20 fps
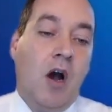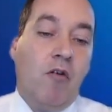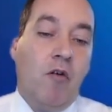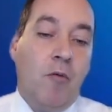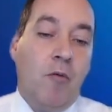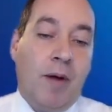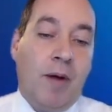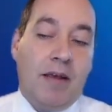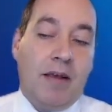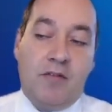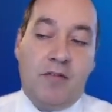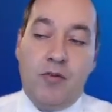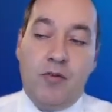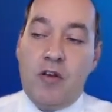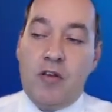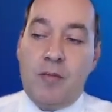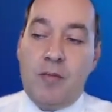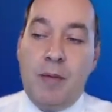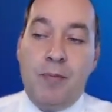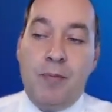Over the past
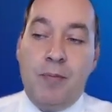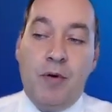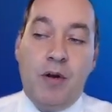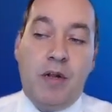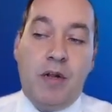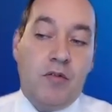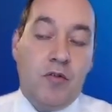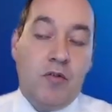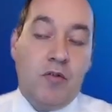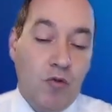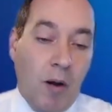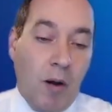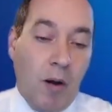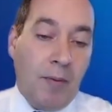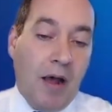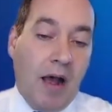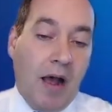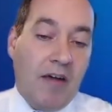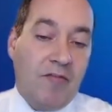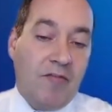2 years, people in Europe